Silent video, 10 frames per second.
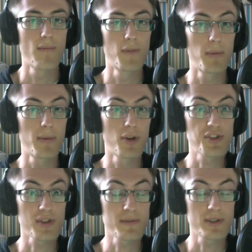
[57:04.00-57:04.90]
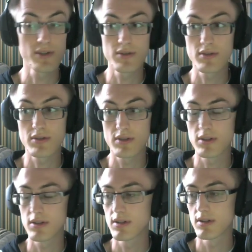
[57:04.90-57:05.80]
be more streams soon.
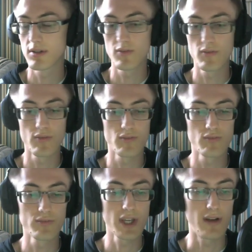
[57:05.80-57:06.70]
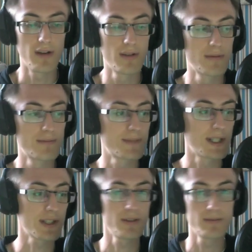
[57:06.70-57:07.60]
Yeah,
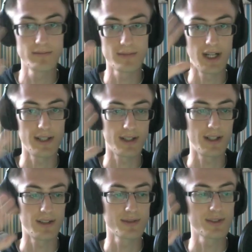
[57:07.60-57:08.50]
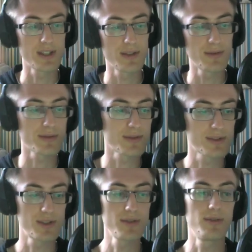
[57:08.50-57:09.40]
thank you, and we'll see you all
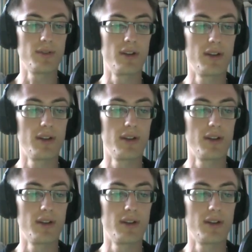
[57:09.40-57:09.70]
soon.